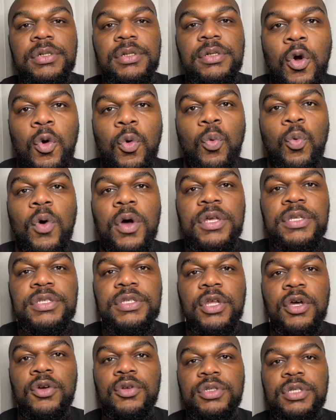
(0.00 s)
Once
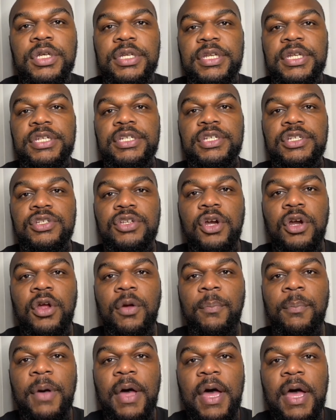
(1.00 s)
those conditions are
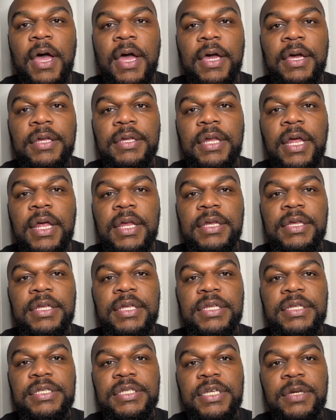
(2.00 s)
combined,
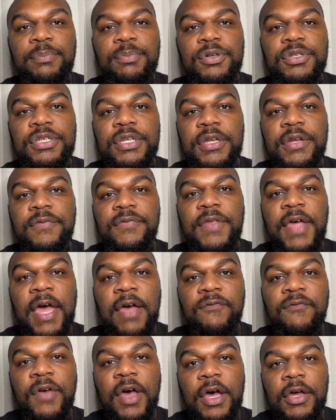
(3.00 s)
then 10% of
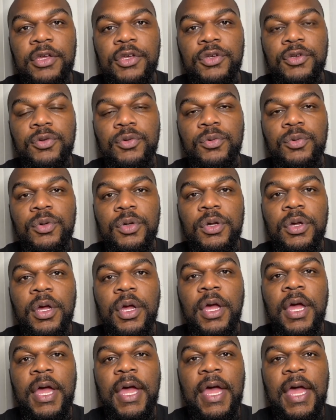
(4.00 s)
that value
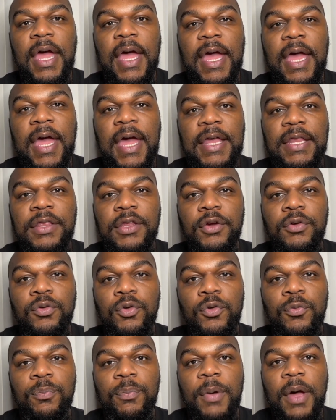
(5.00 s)
and the
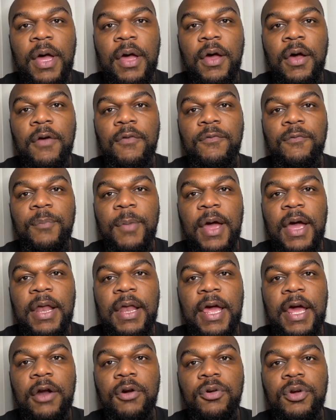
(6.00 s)
group of
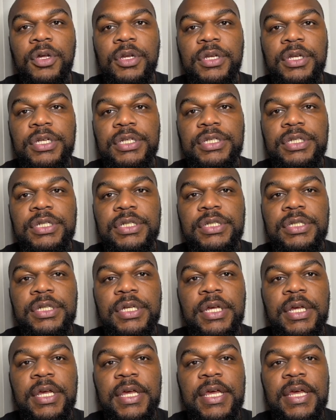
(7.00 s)
bilateral conditions
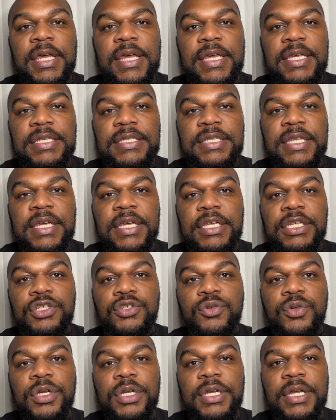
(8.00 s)
is then
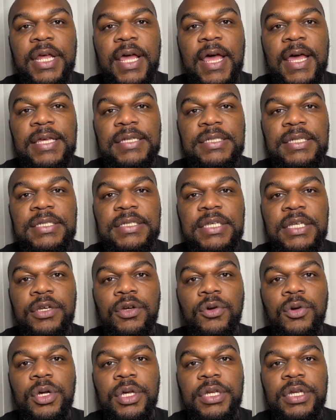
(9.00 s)
treated as a single
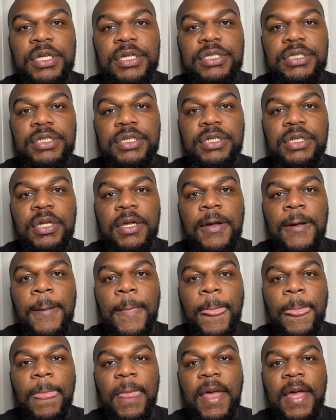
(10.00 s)
condition
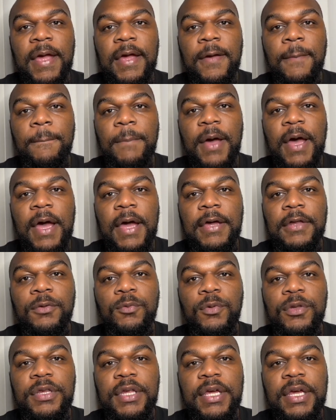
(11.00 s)
and combined
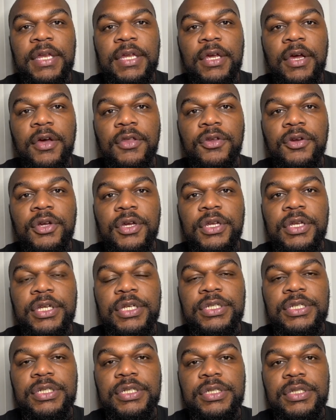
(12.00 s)
with any other
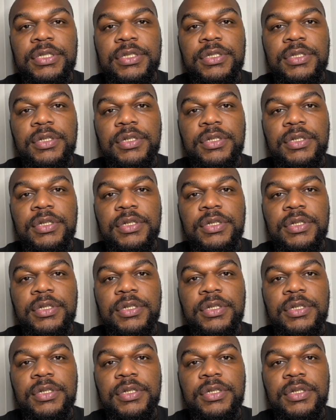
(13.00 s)
conditions.